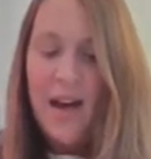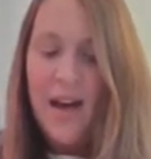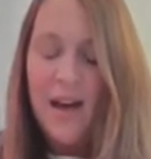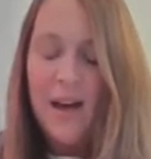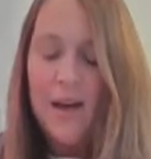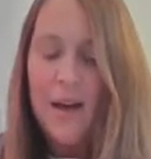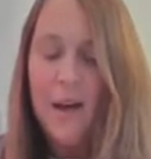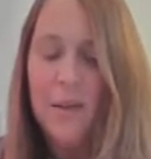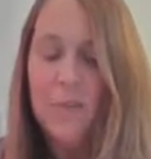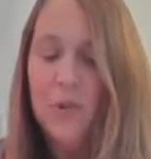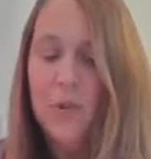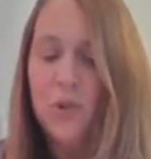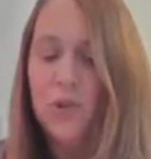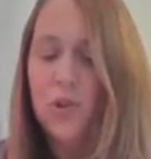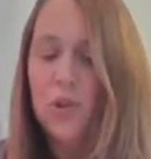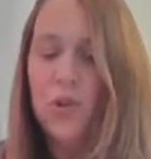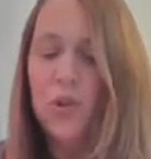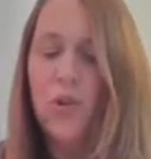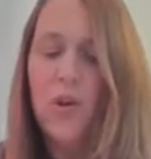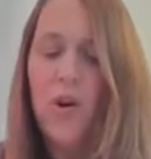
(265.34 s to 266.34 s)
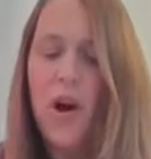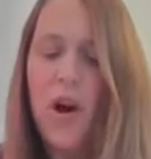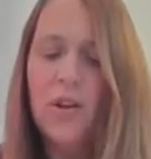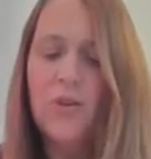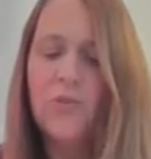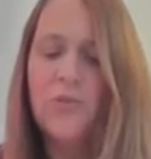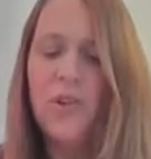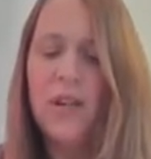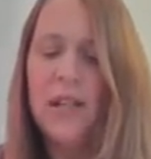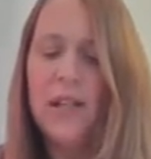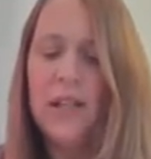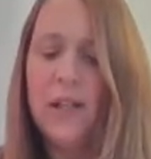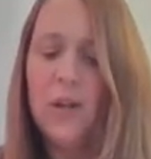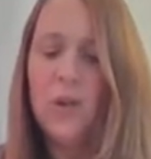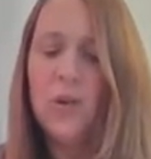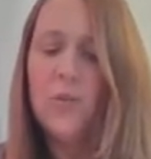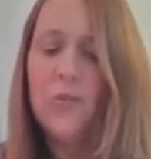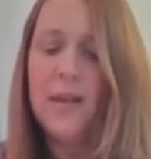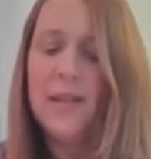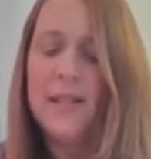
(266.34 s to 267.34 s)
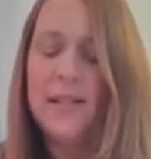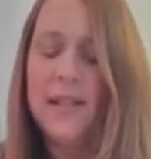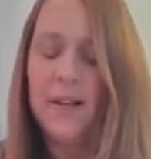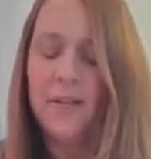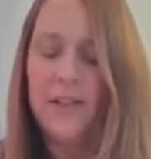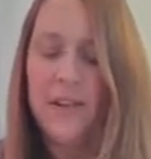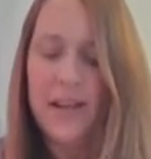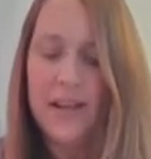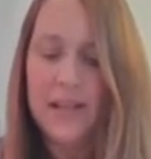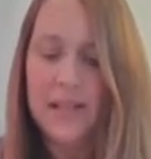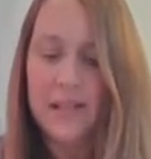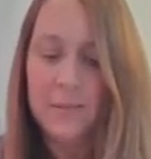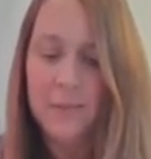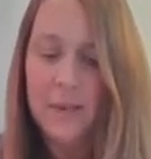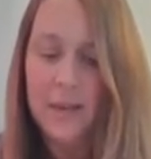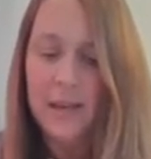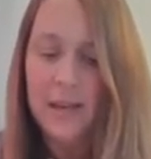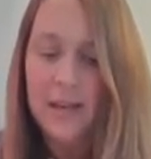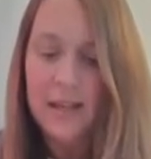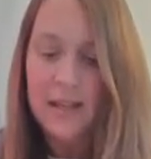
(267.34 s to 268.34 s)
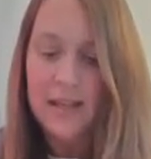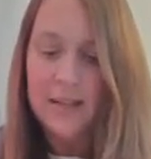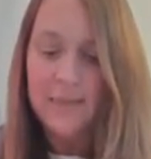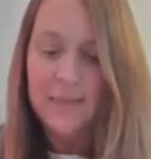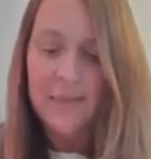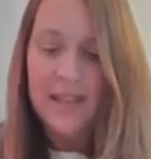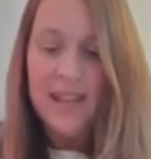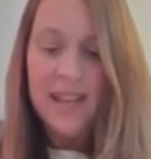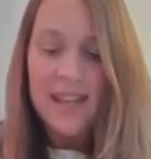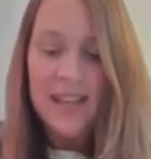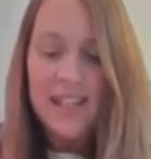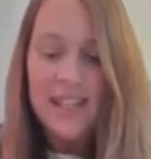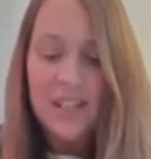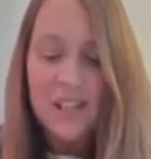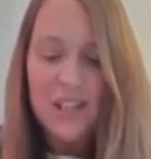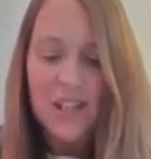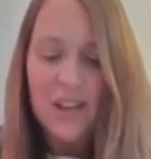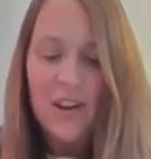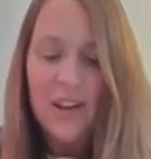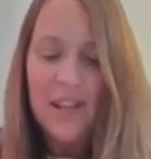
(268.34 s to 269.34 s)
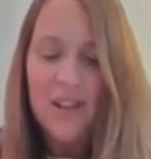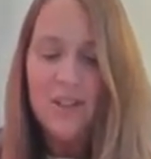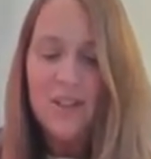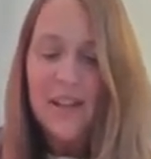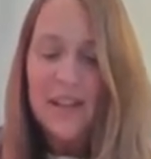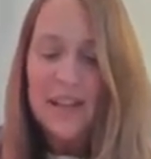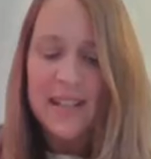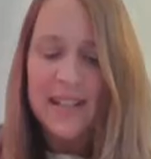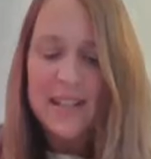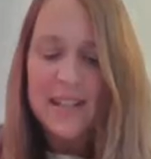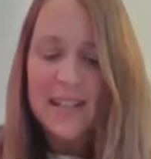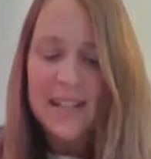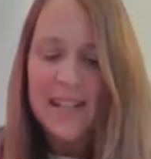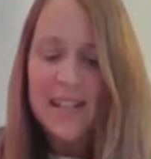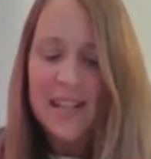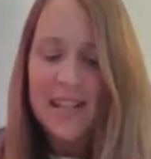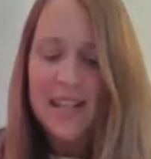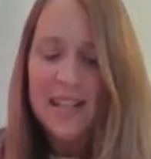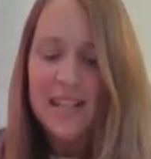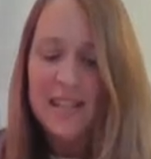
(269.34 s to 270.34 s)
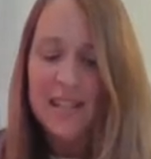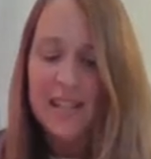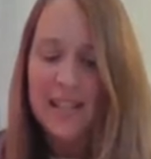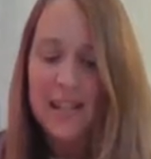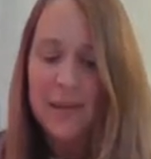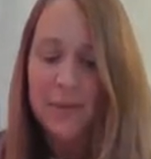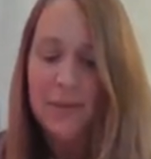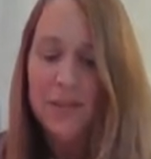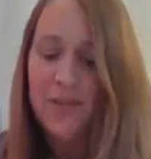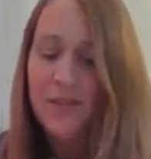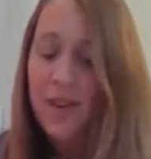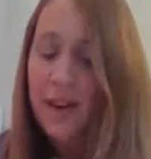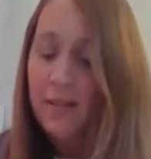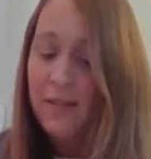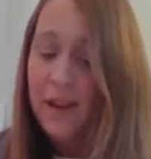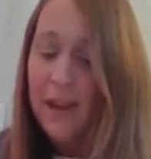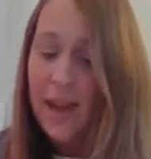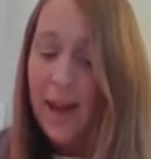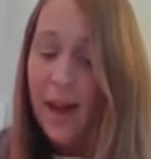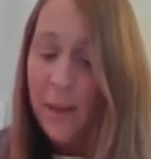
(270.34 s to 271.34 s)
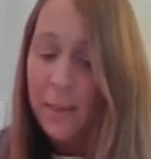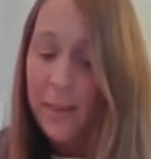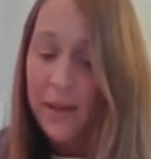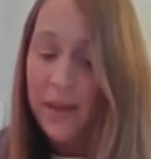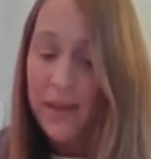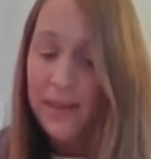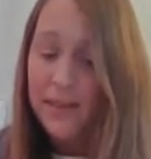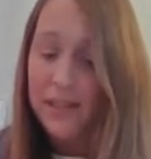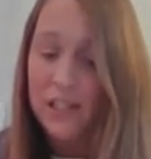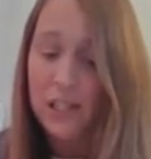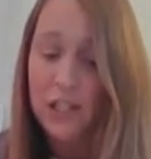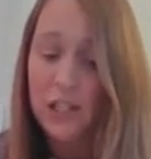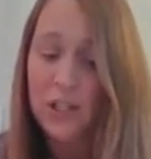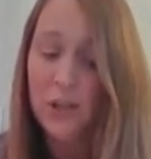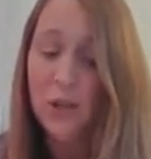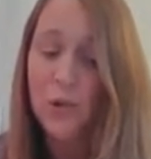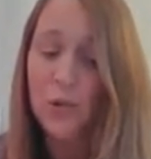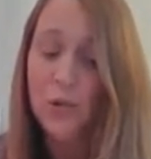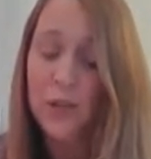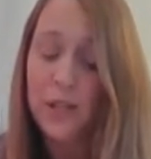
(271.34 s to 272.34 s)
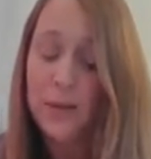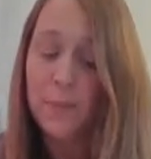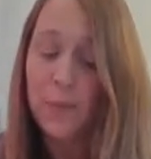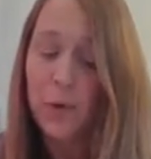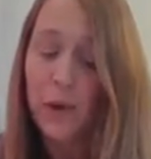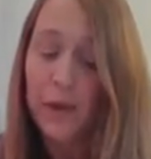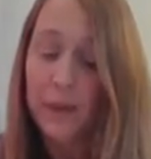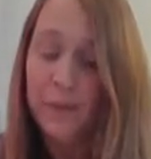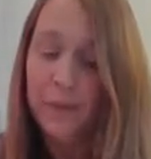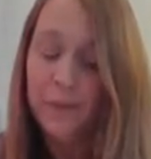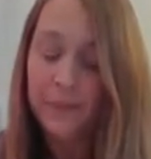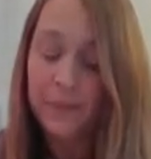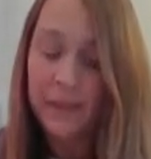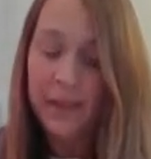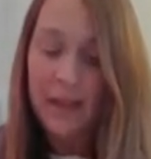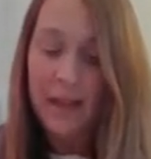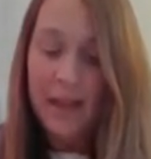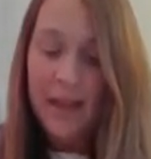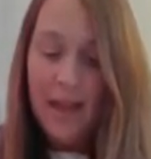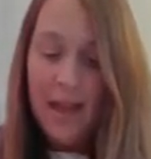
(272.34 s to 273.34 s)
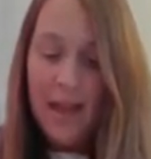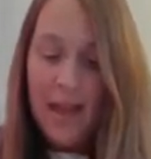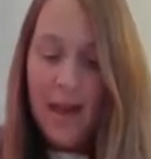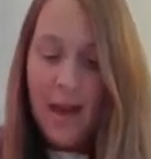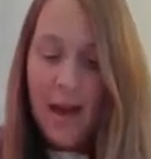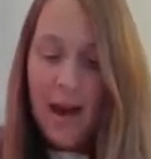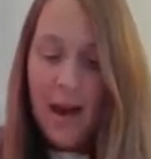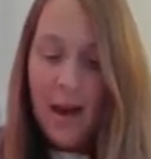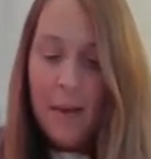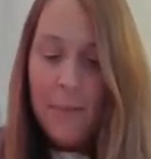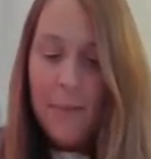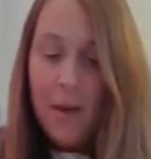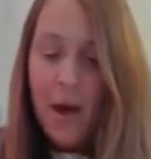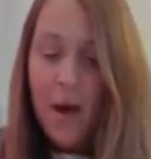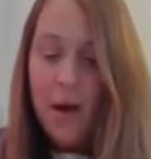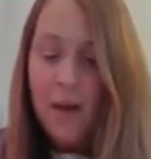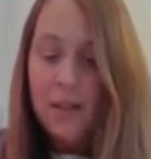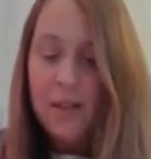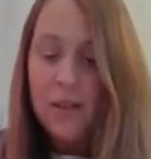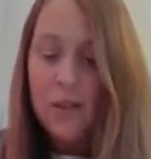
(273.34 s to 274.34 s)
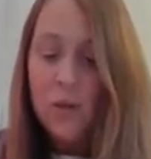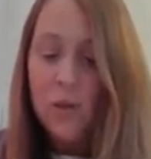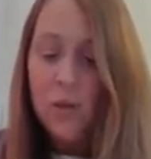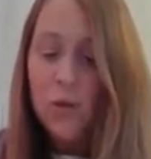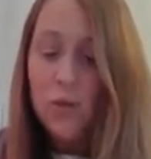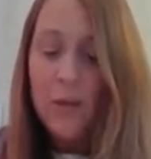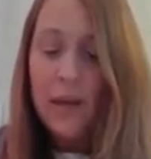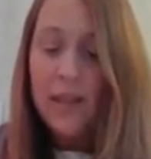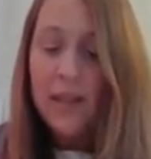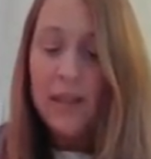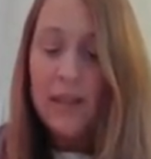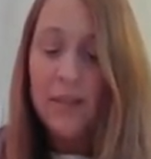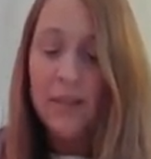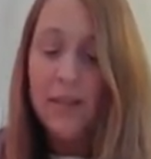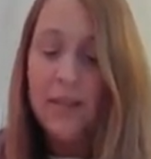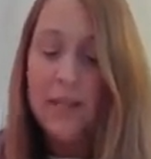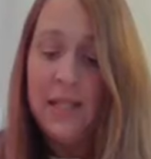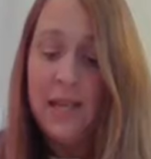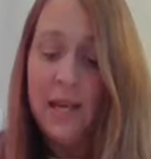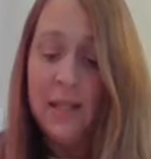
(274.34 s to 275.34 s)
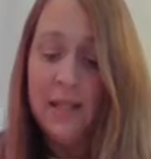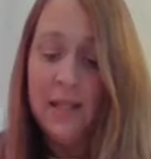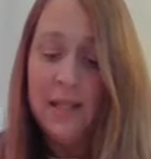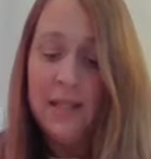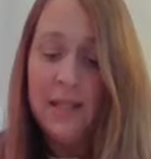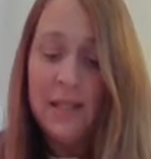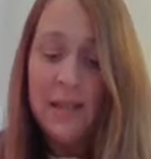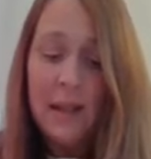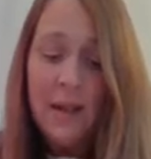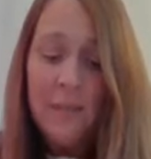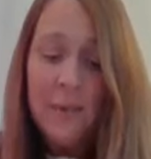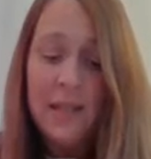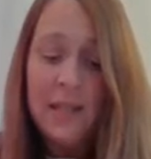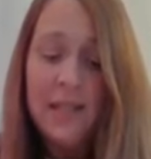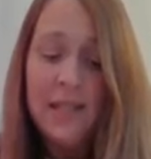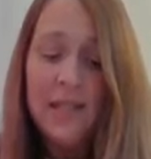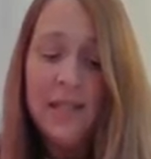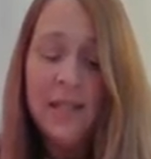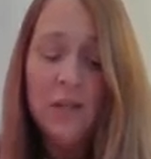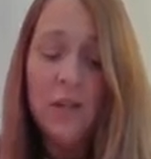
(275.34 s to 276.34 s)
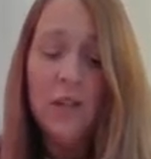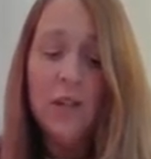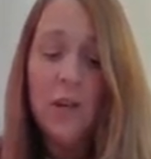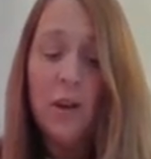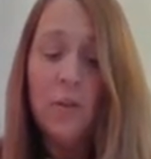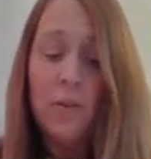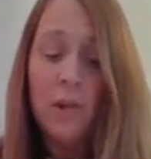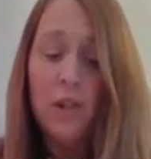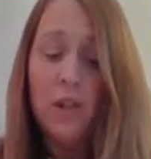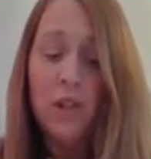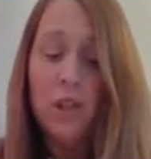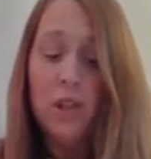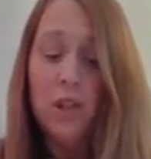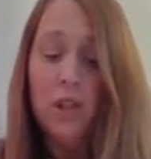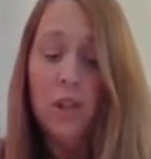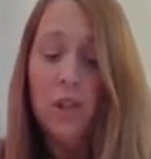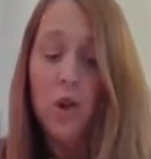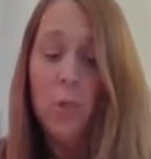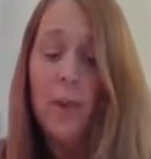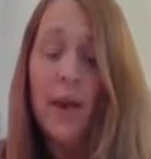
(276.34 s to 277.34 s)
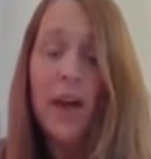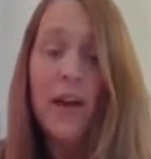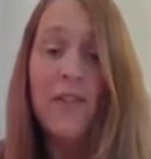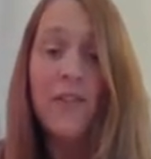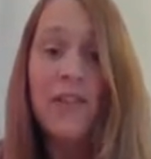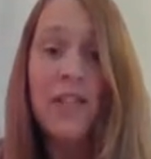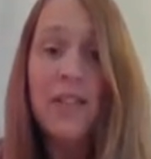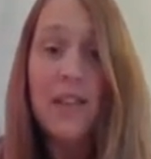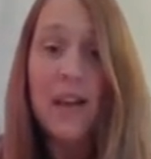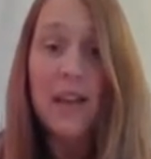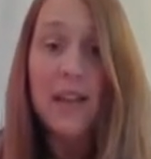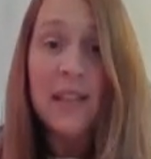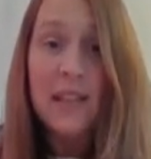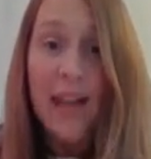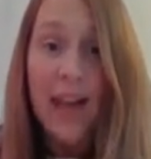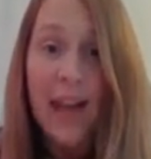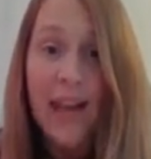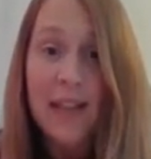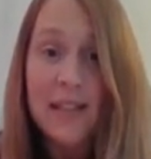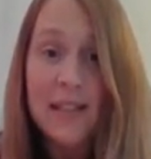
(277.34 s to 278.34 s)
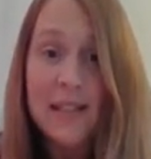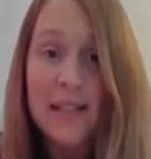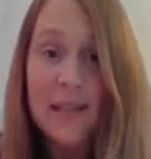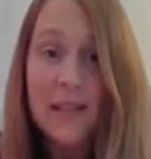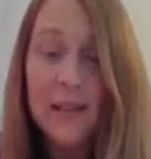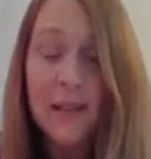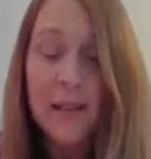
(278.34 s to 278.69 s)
I'm not sure I'd really call myself an expert." His shy grin suggested he was very happy that she had called him one. "I passed all my theory tests, but there's still so much to the job I haven't done yet."